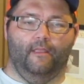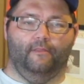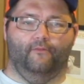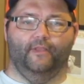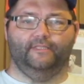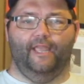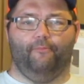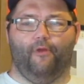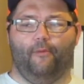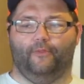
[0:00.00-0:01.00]
The reason they had a
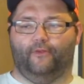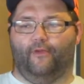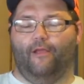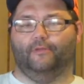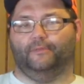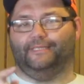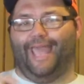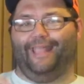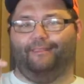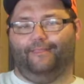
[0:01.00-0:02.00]
problem with the crown was because
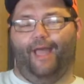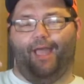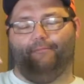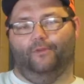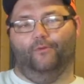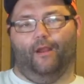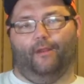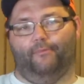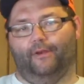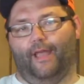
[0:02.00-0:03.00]
at the time, New
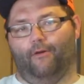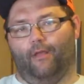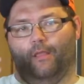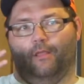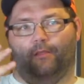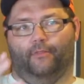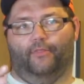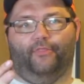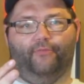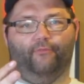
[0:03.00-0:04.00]
Era put out
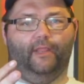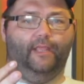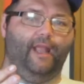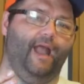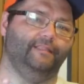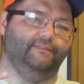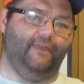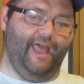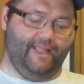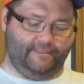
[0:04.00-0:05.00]
3 kinds of
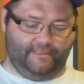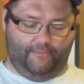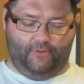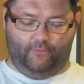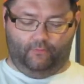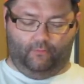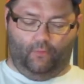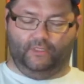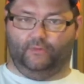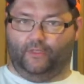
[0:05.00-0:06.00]
hats. They put
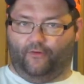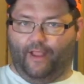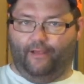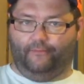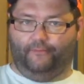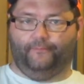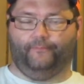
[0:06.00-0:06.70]
ones with the crown.